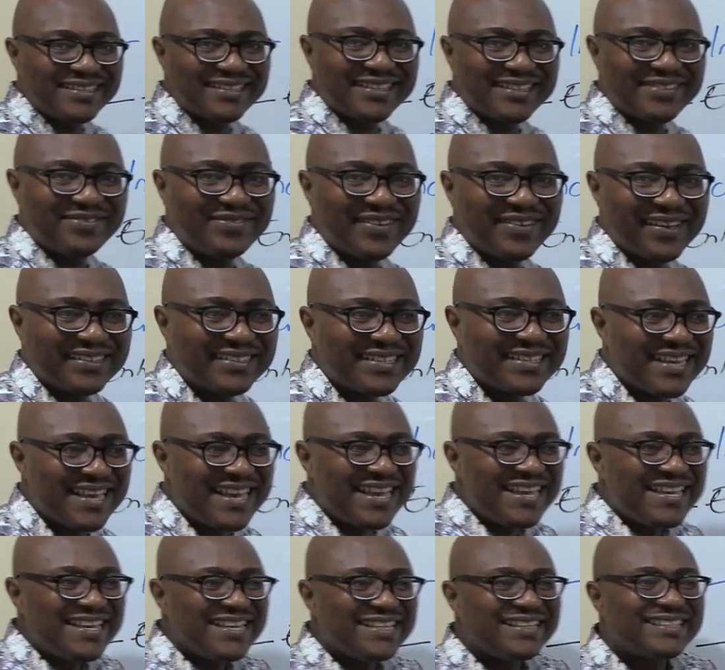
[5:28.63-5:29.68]
effect.
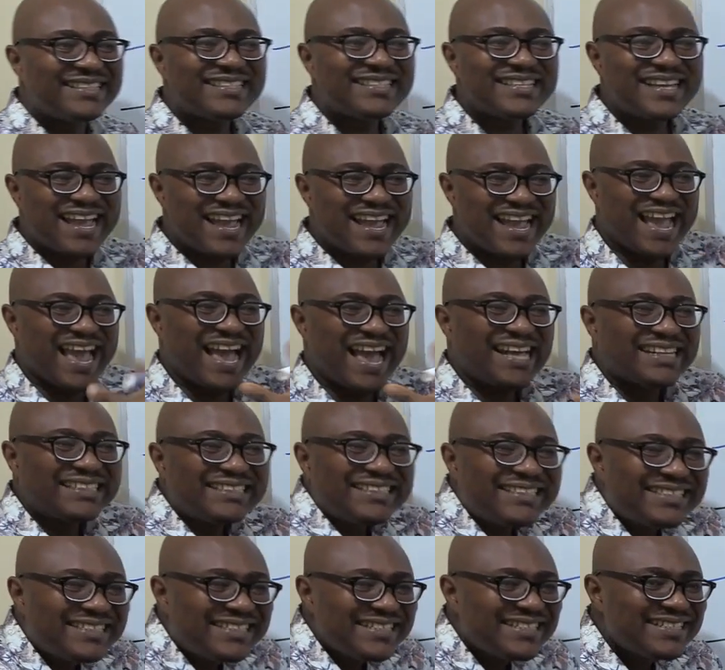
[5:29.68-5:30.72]
It
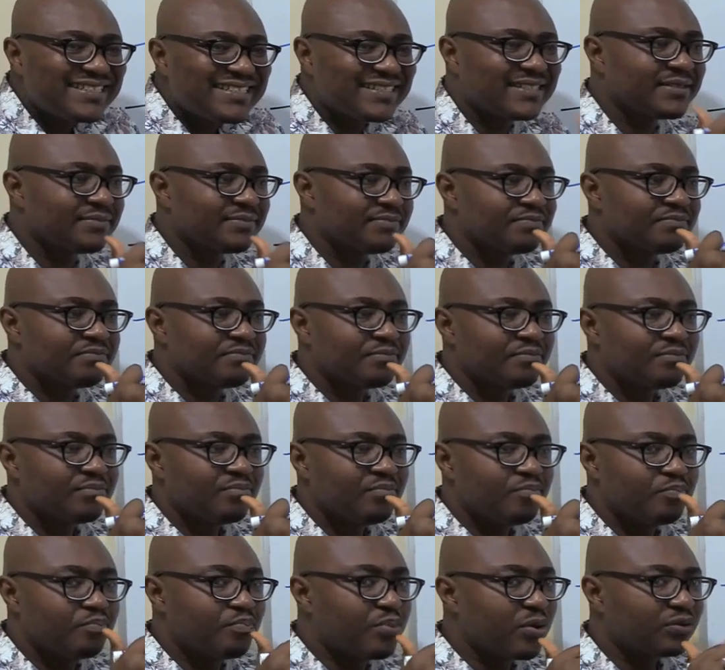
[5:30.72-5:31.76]
enhances
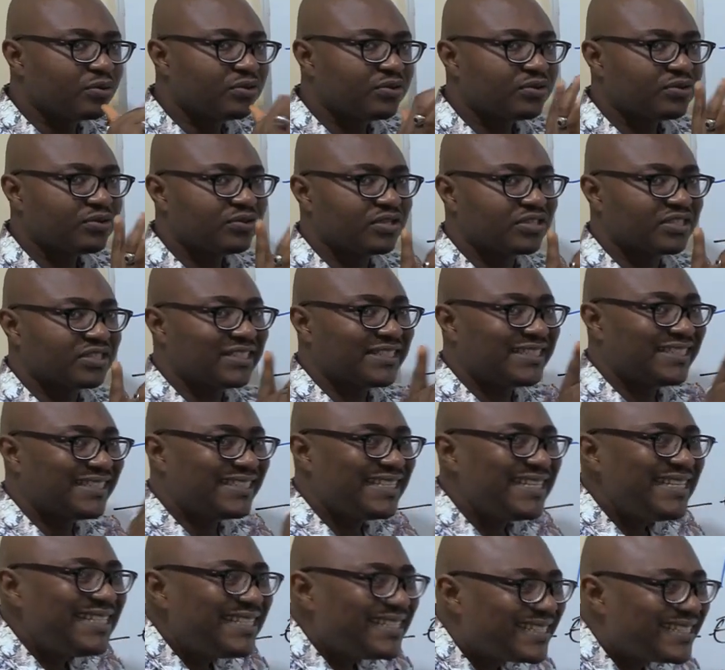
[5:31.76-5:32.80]
both the
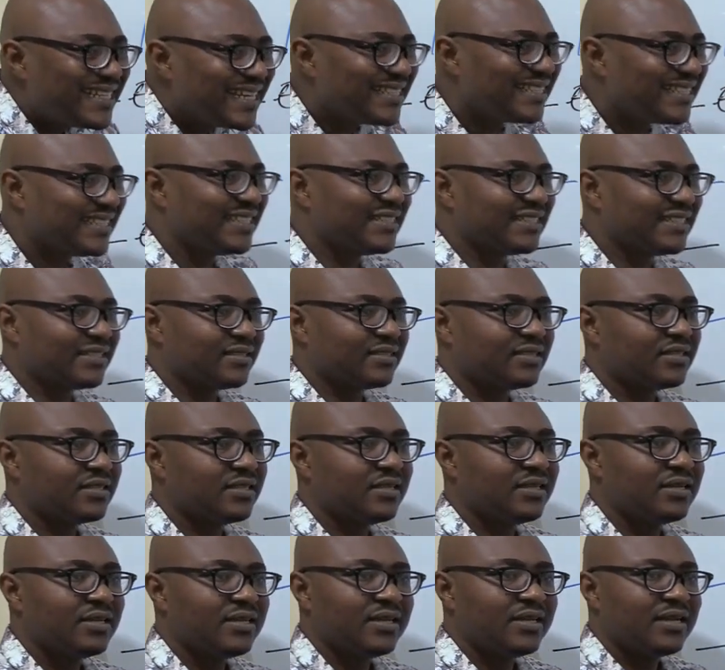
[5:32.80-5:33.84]
synthesis
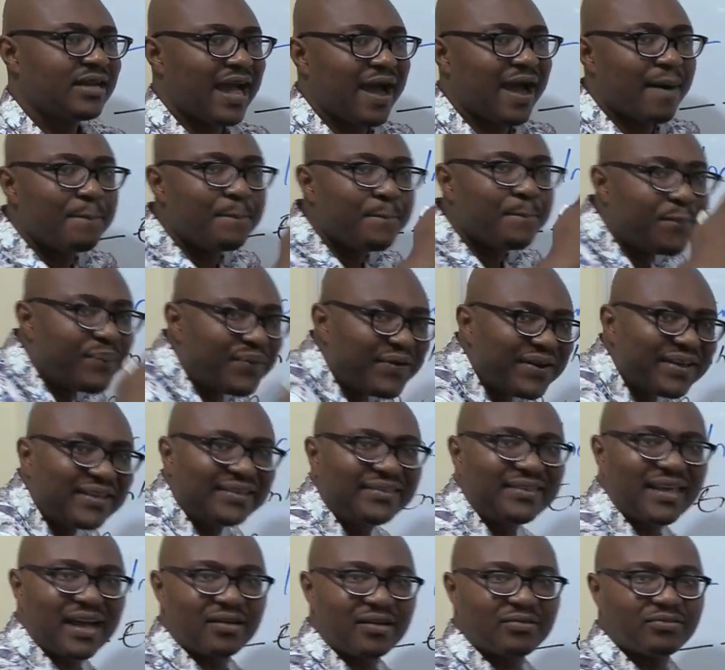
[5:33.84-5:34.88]
and
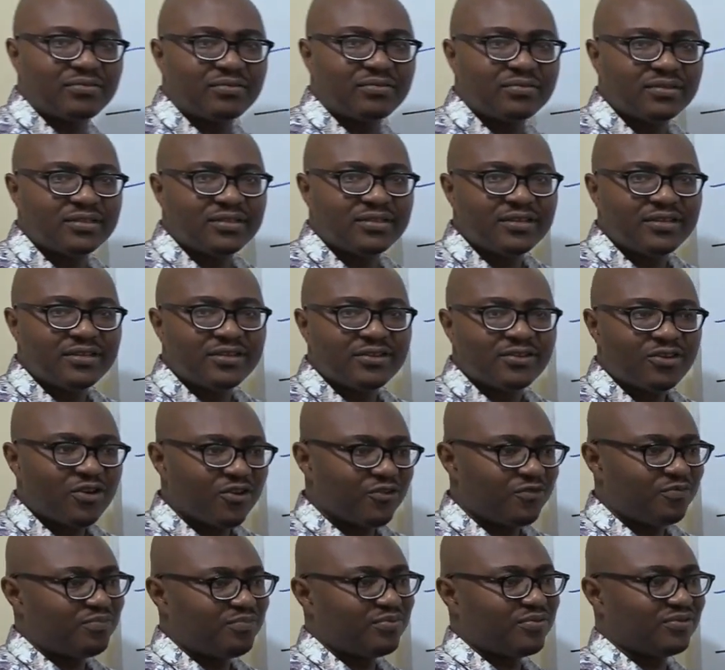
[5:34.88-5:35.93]
breakdown
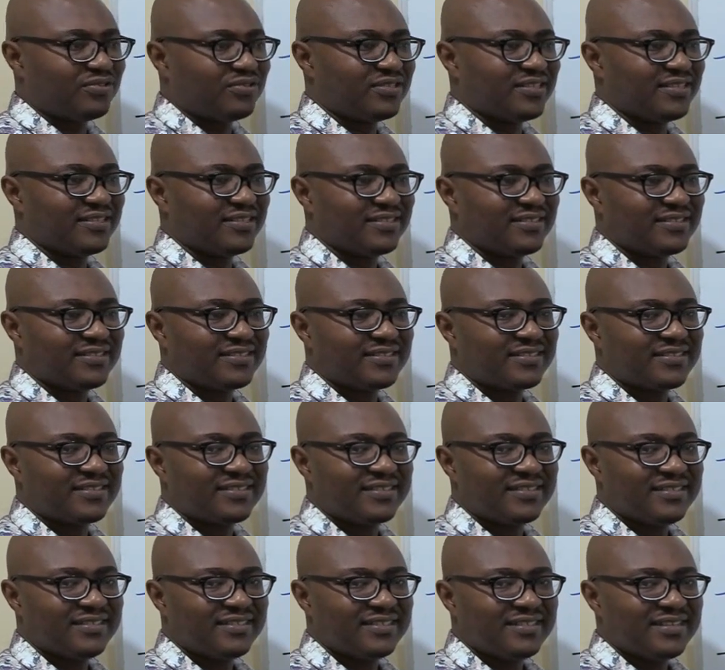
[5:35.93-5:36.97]
of proteins.
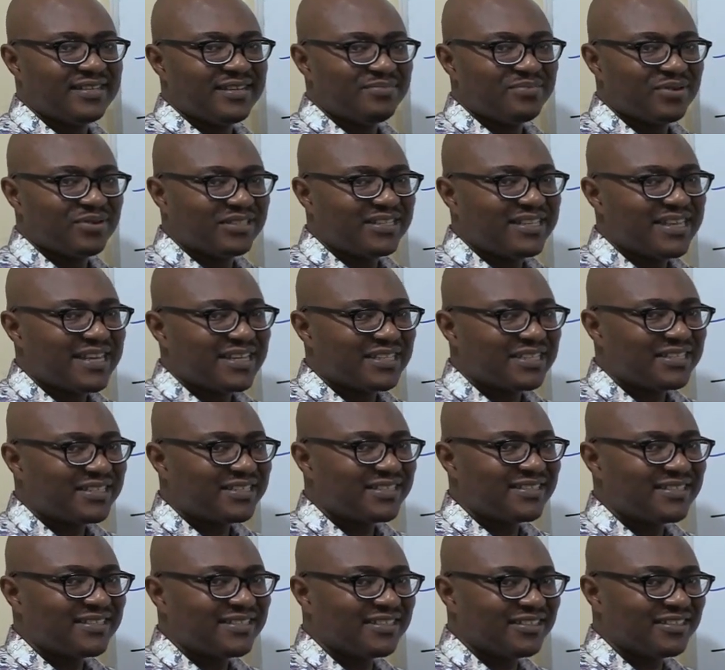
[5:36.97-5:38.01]
But
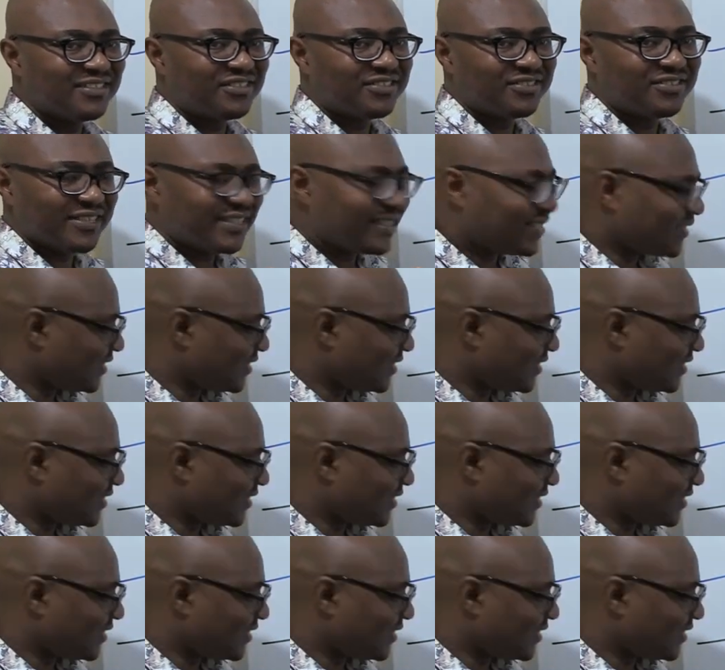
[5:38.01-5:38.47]
here's the trick.